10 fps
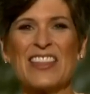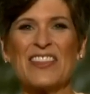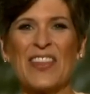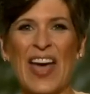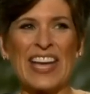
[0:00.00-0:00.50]

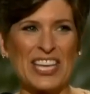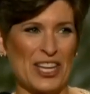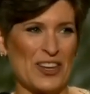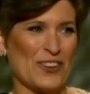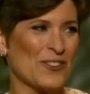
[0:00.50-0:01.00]
Thank
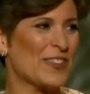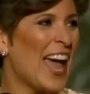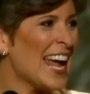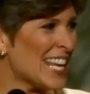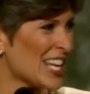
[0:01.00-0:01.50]
you.
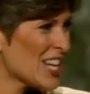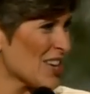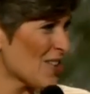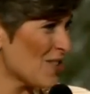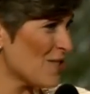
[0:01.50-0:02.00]
Thank
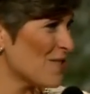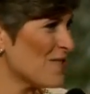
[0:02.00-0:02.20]
you.